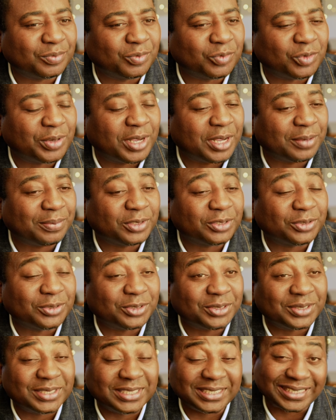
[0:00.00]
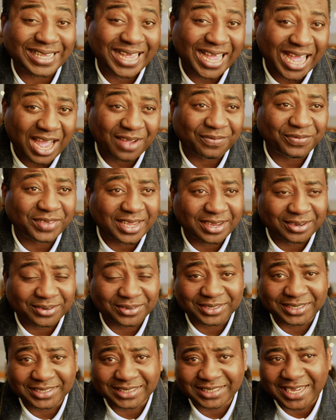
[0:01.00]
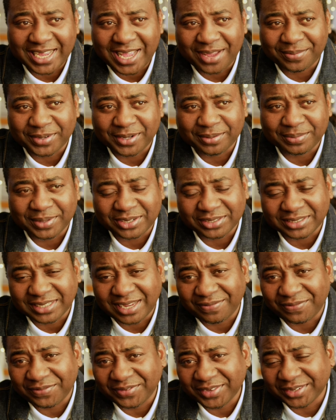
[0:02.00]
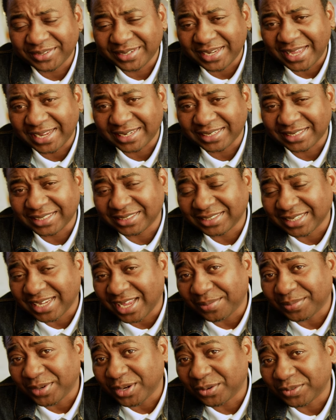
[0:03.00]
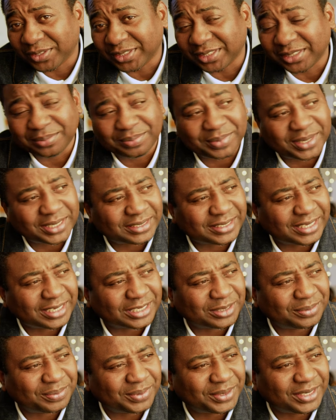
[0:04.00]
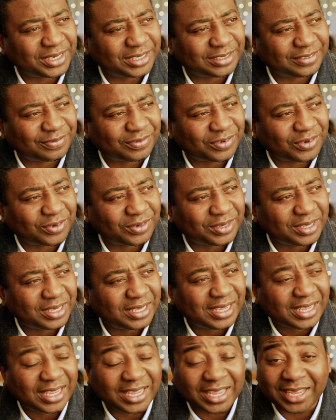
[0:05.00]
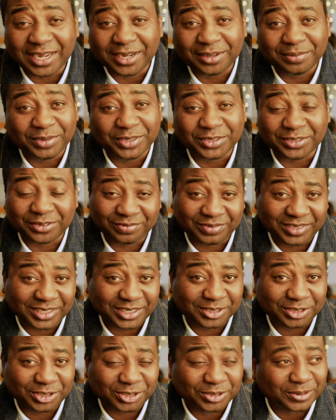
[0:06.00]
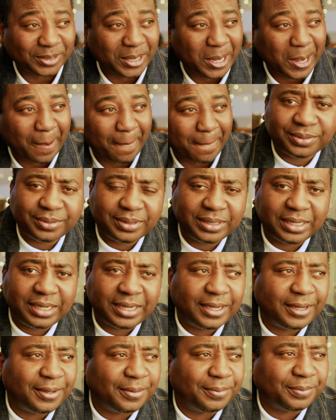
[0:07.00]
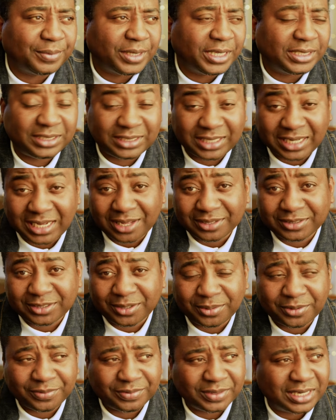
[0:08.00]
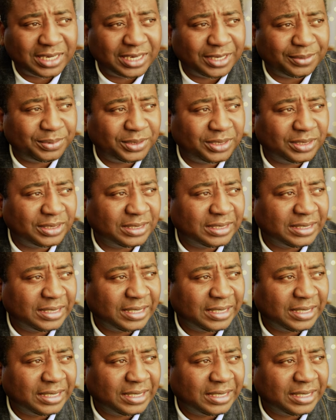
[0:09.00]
we were able to do this after I got this camera, because I feel like this camera was the best experience for any music video shoot. Let's check out some of the clips.